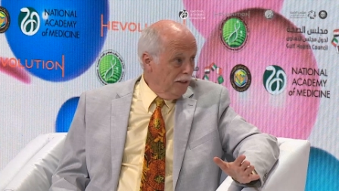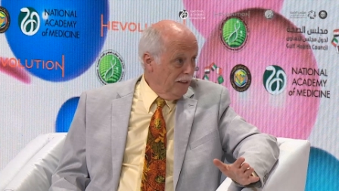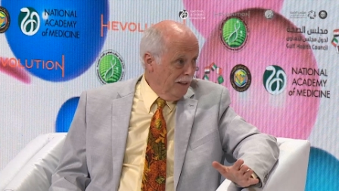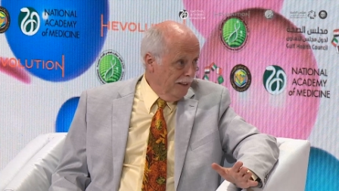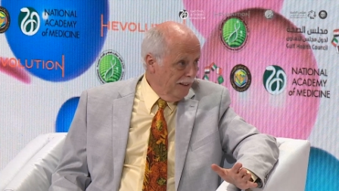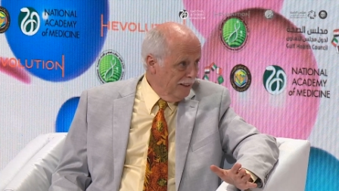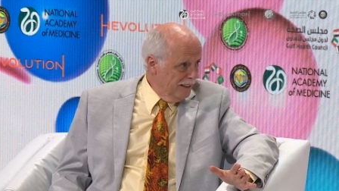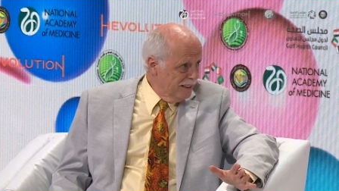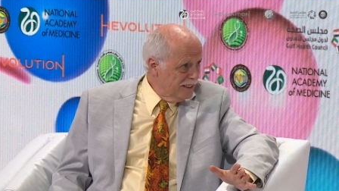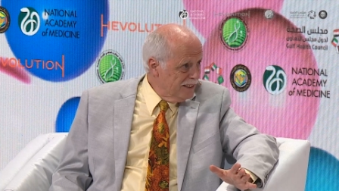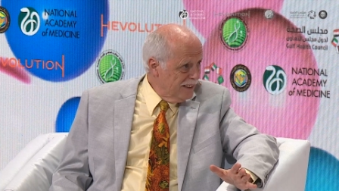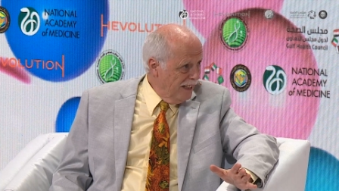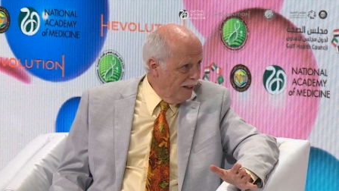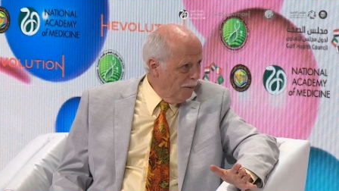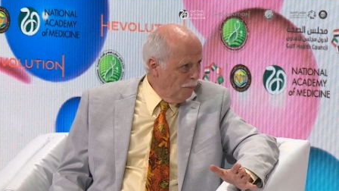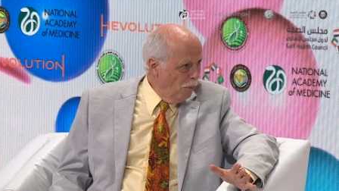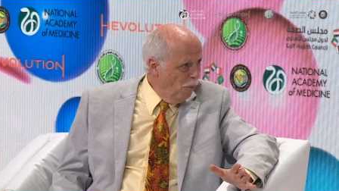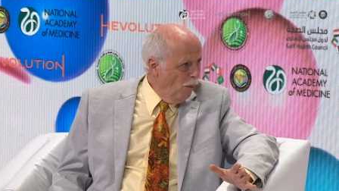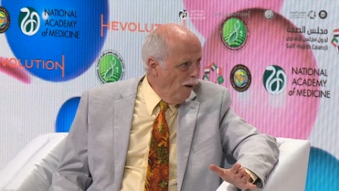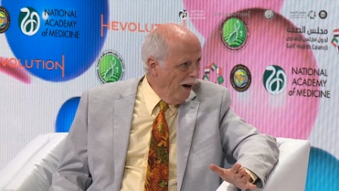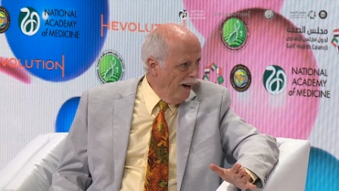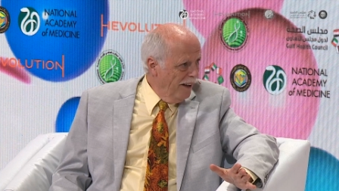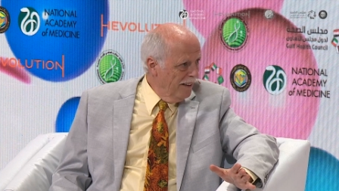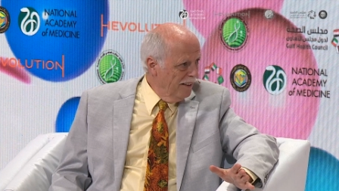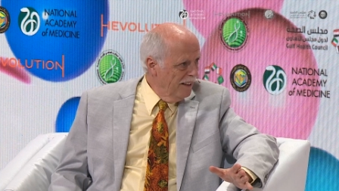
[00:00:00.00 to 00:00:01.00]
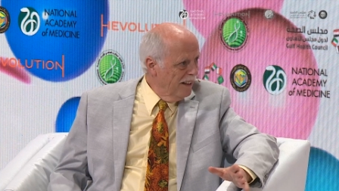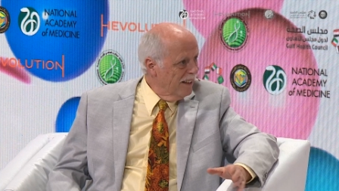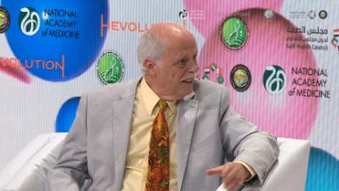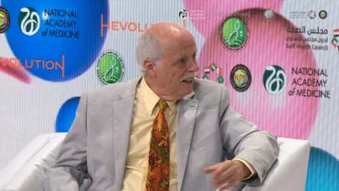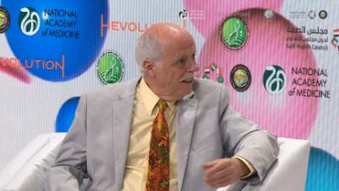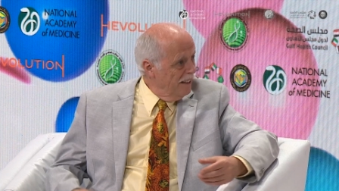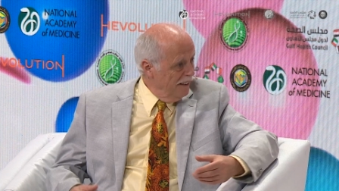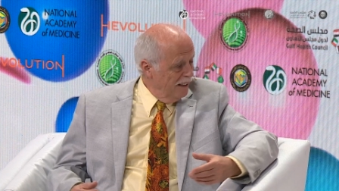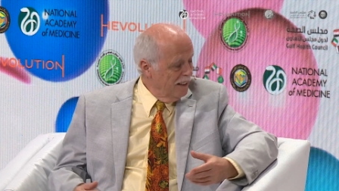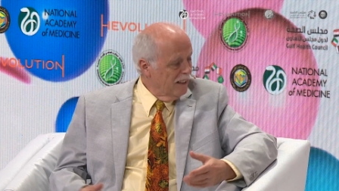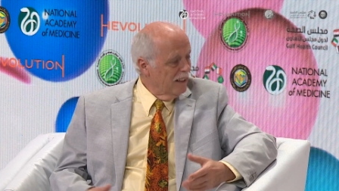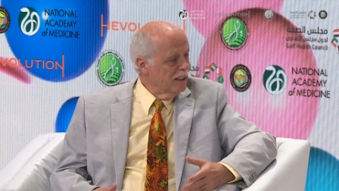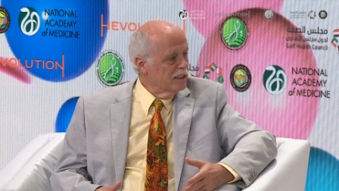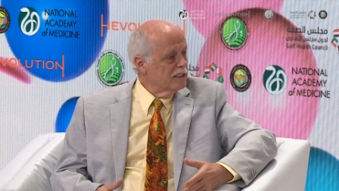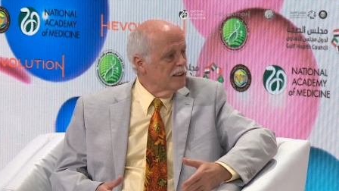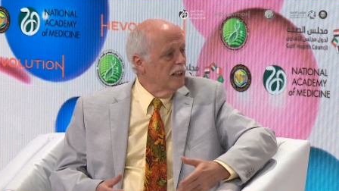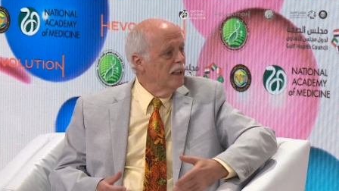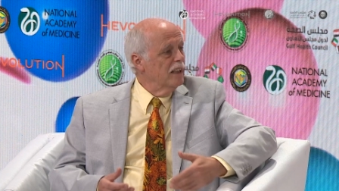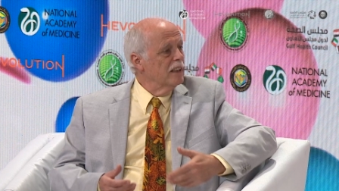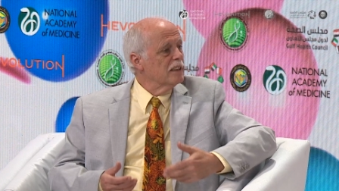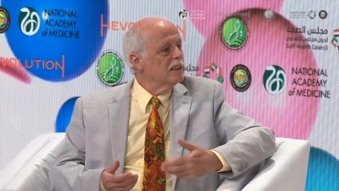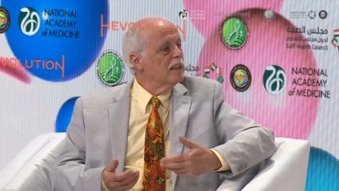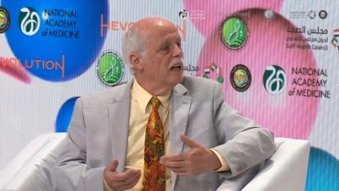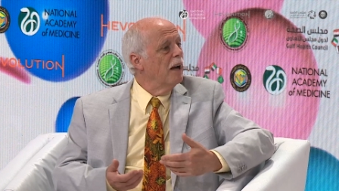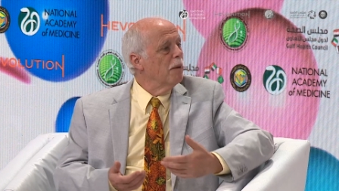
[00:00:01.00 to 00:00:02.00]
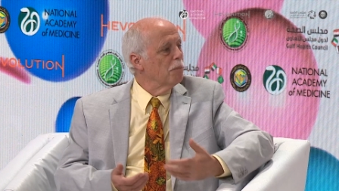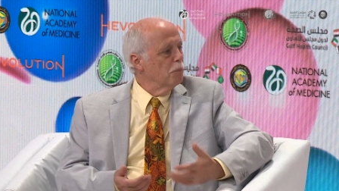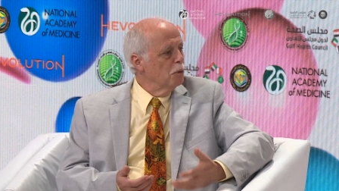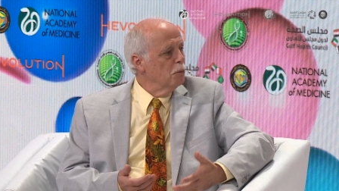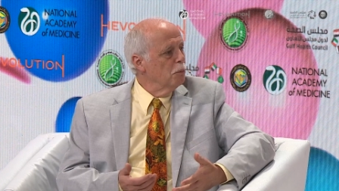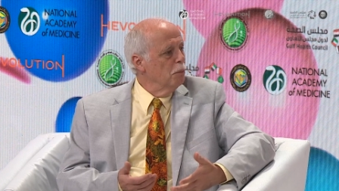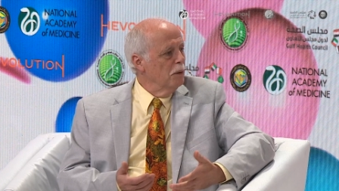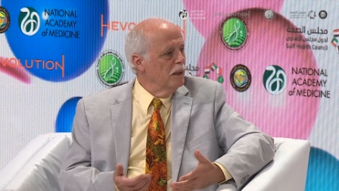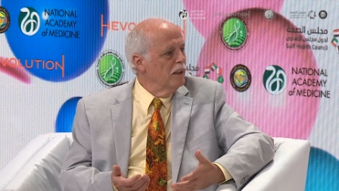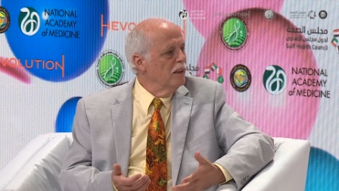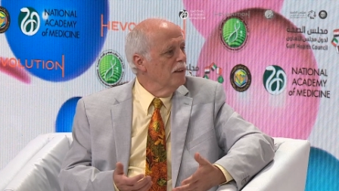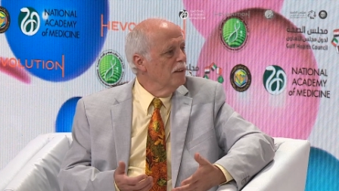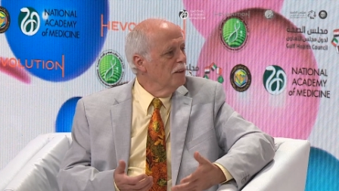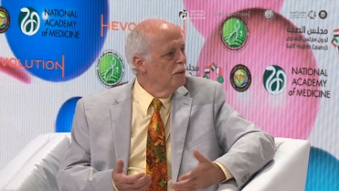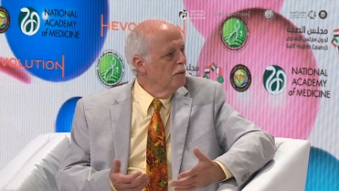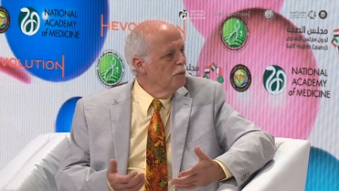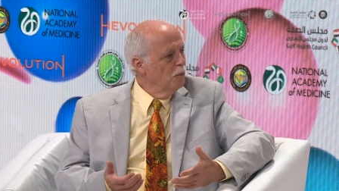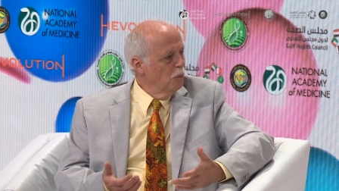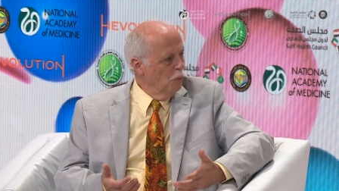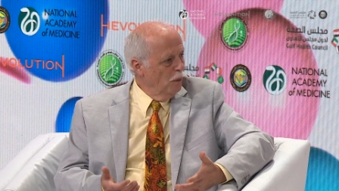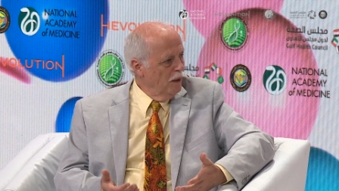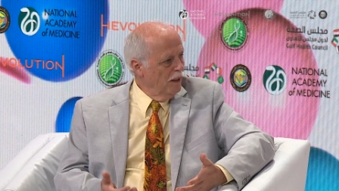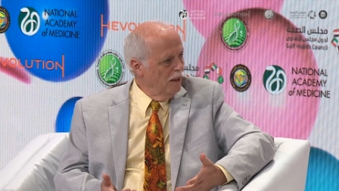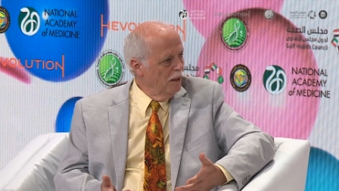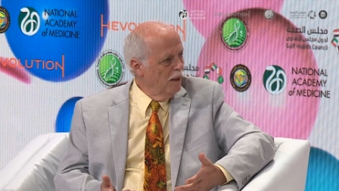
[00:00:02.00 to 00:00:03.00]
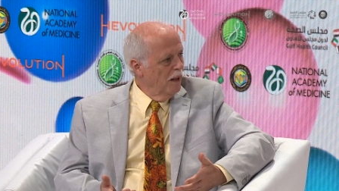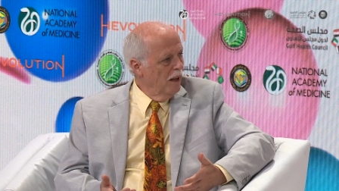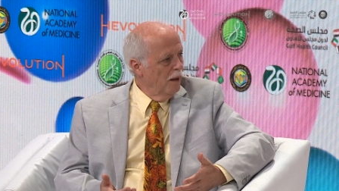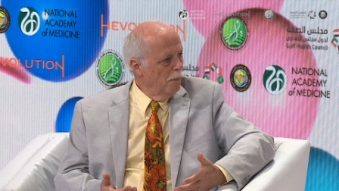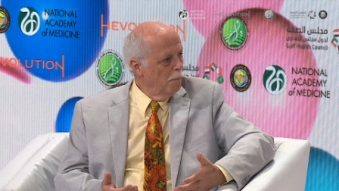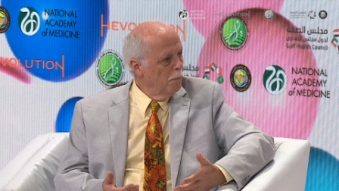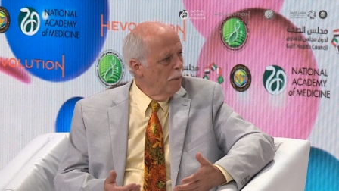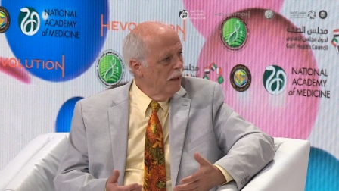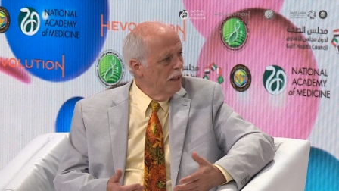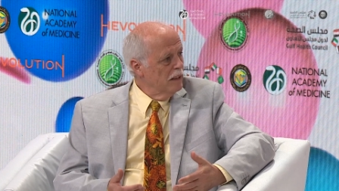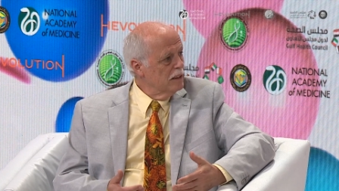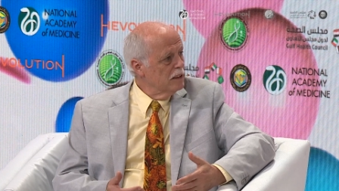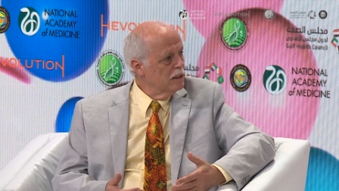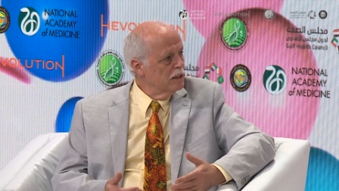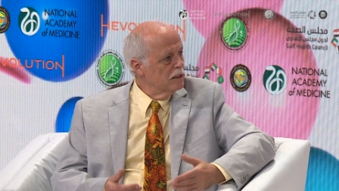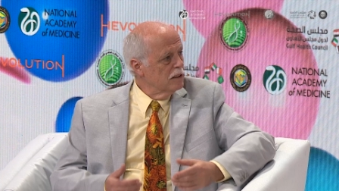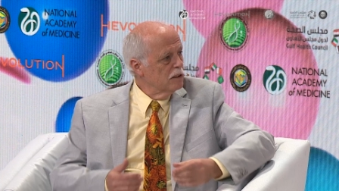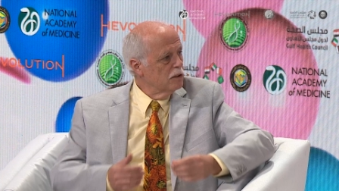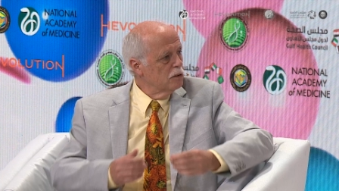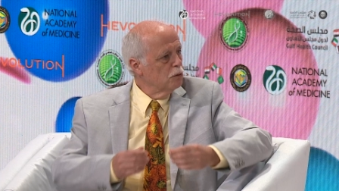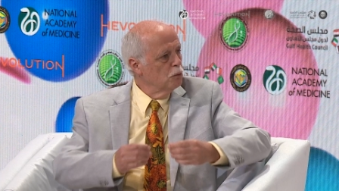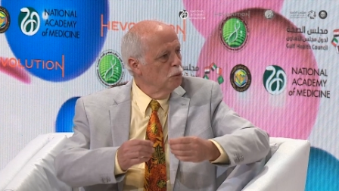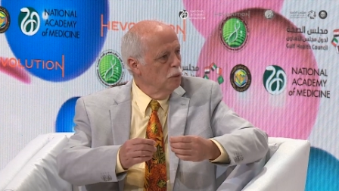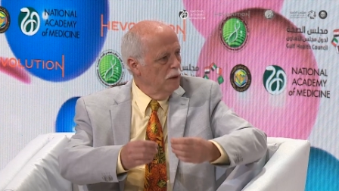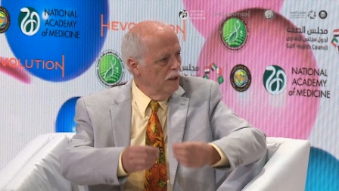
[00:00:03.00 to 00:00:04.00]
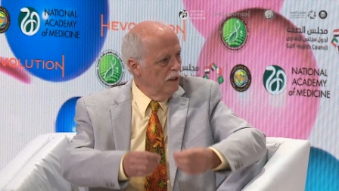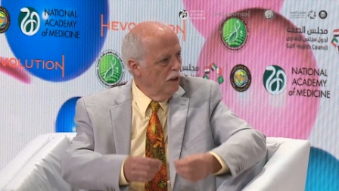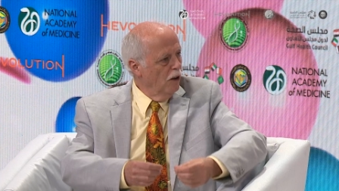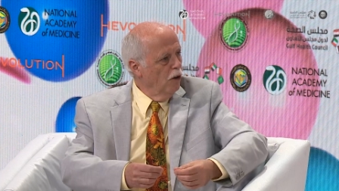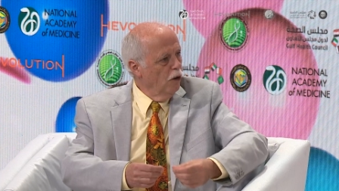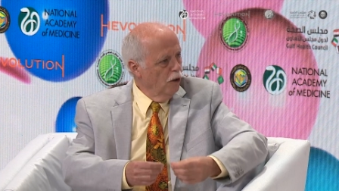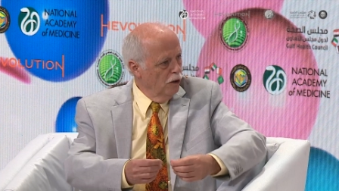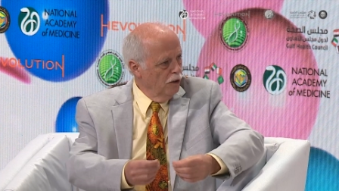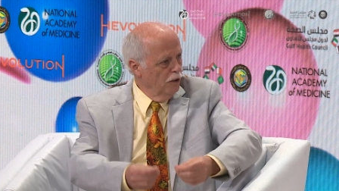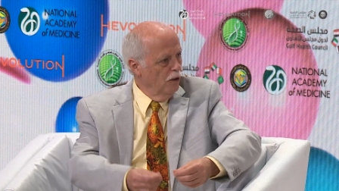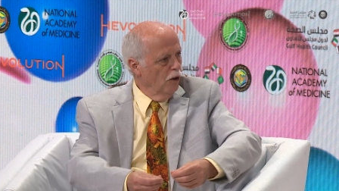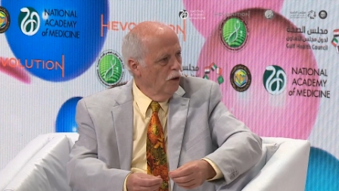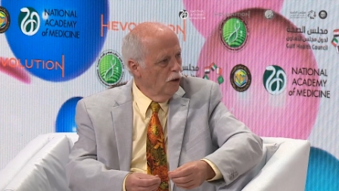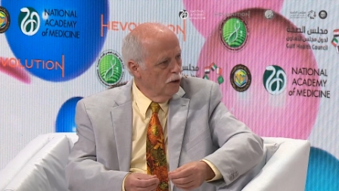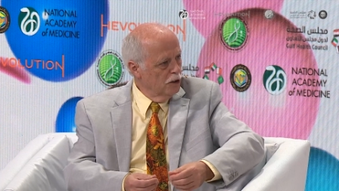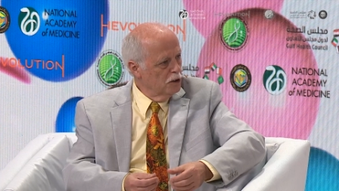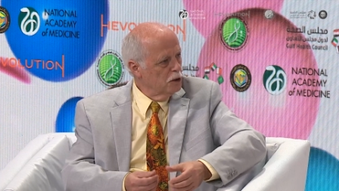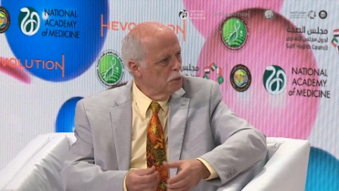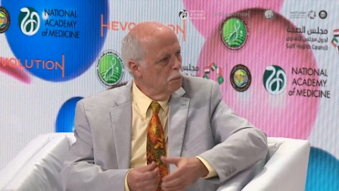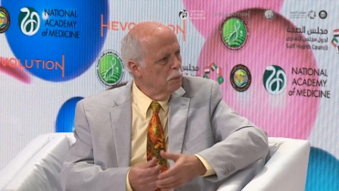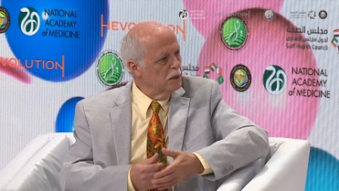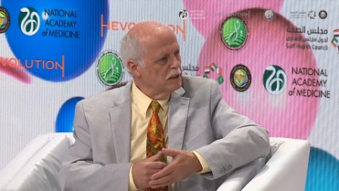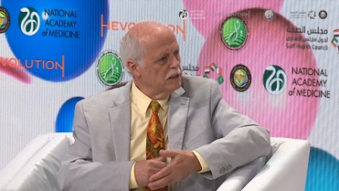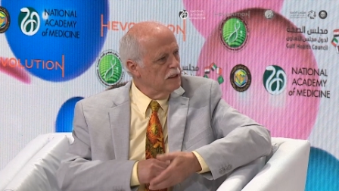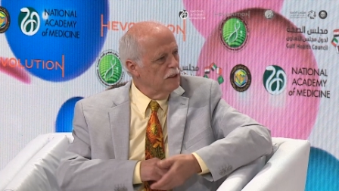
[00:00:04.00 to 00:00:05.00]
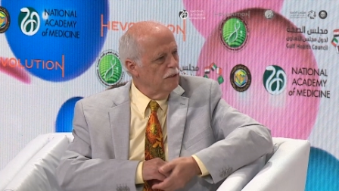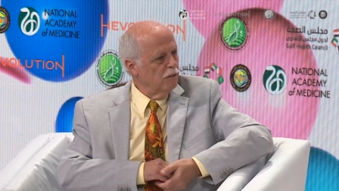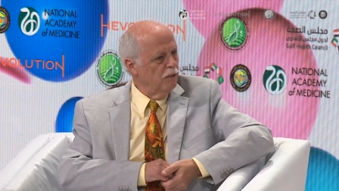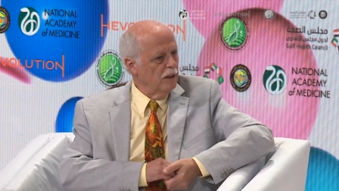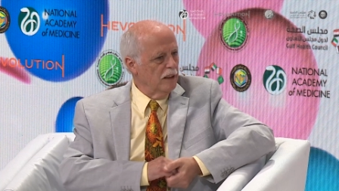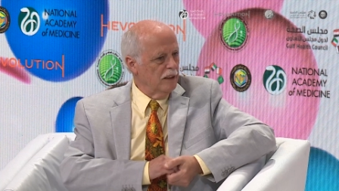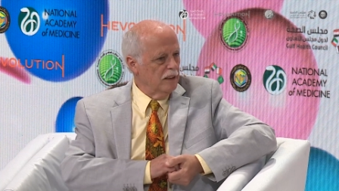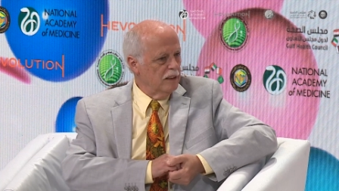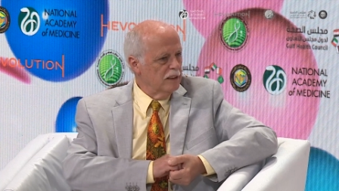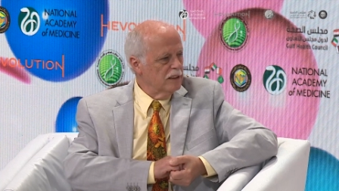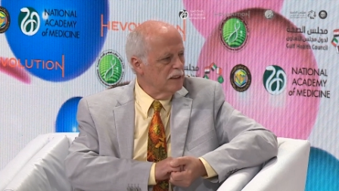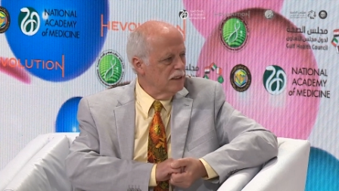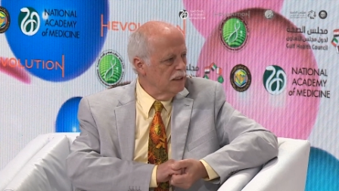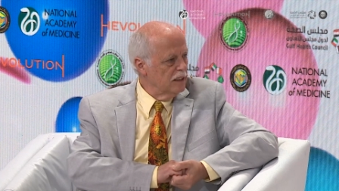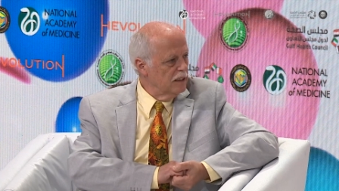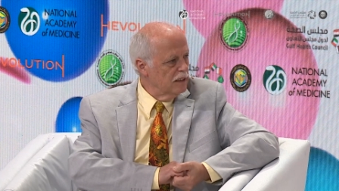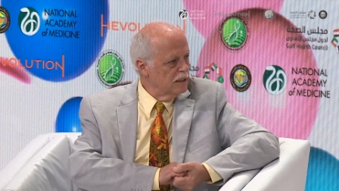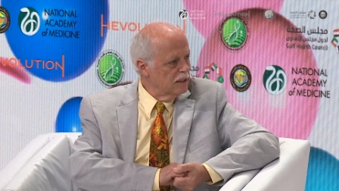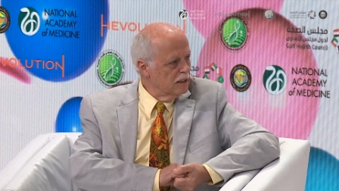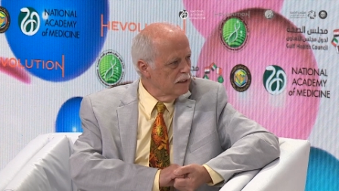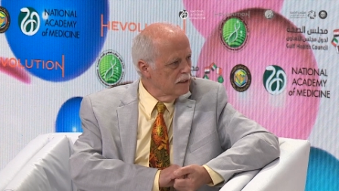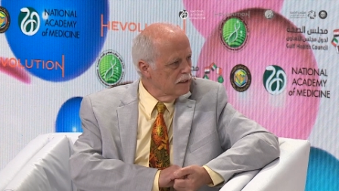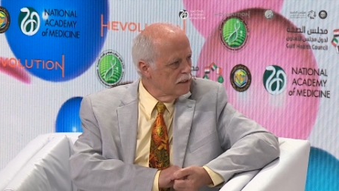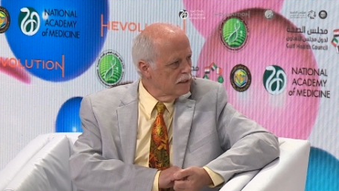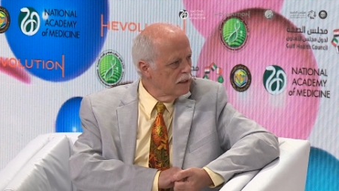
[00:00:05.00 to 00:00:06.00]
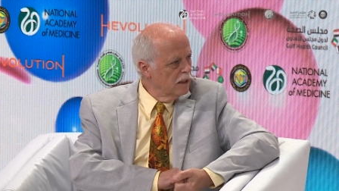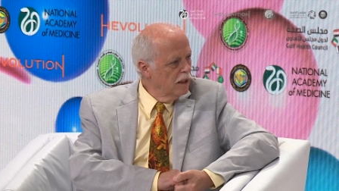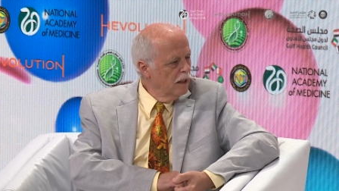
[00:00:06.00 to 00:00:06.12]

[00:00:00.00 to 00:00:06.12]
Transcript: understand why the clinical trials have to be with patients on specific diseases.